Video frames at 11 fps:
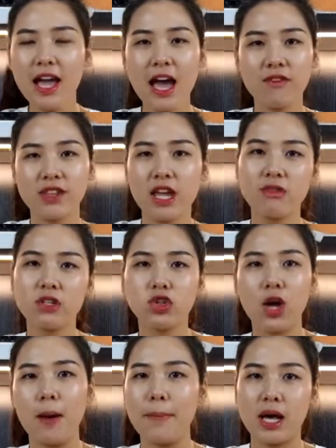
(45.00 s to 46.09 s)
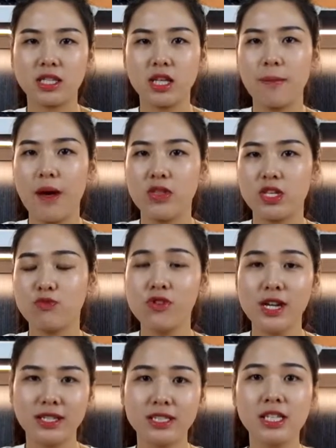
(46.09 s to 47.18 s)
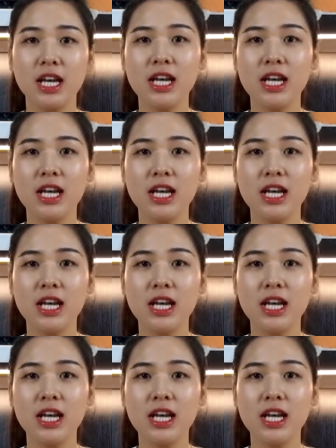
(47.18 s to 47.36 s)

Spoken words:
have never do unboxing about this brand,